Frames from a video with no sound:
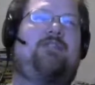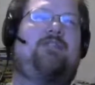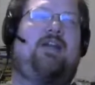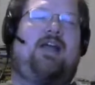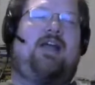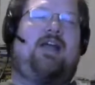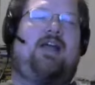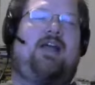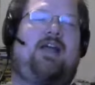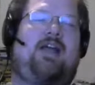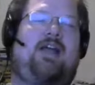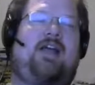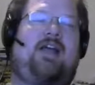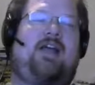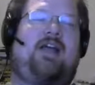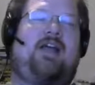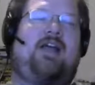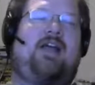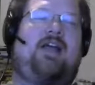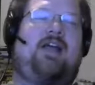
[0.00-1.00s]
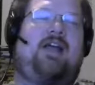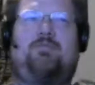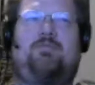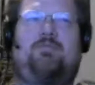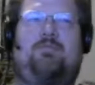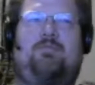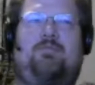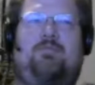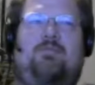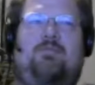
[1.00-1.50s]
I think you're
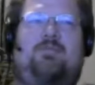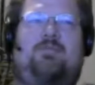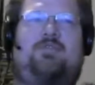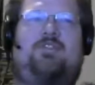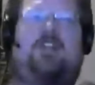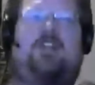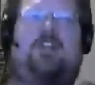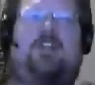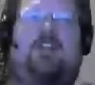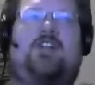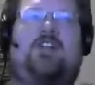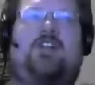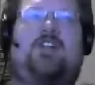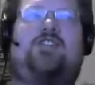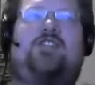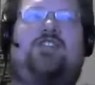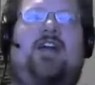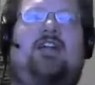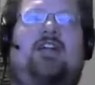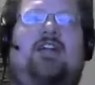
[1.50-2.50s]
touched in the head,